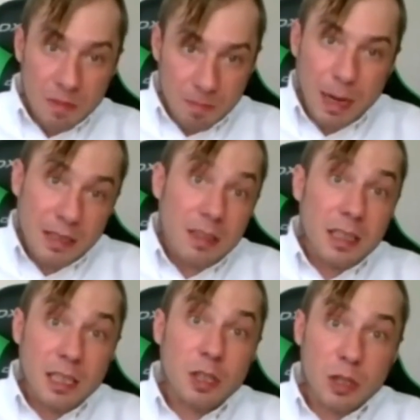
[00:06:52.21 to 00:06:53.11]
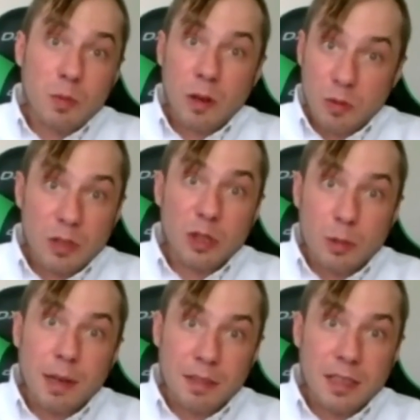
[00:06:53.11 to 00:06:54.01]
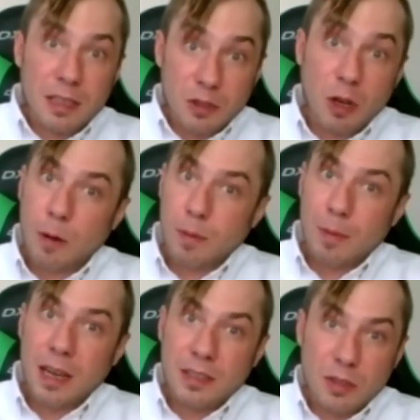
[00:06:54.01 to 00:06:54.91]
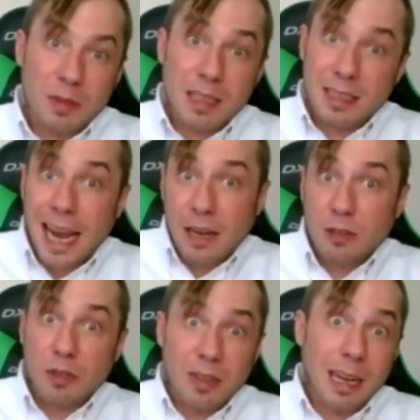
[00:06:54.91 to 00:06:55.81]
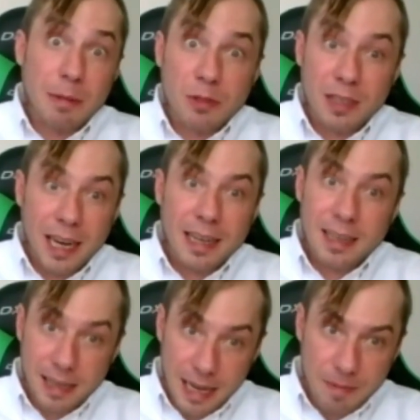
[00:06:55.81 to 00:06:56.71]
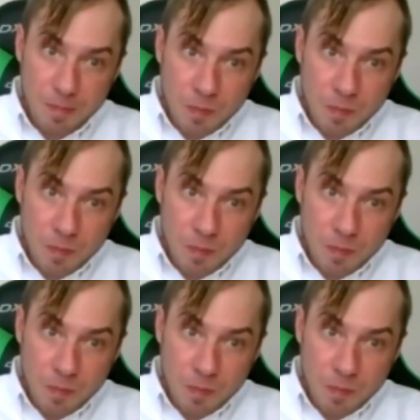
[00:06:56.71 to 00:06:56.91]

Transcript: Basically, you just want to assume everything is compromised so the attackers aren't able to get in again.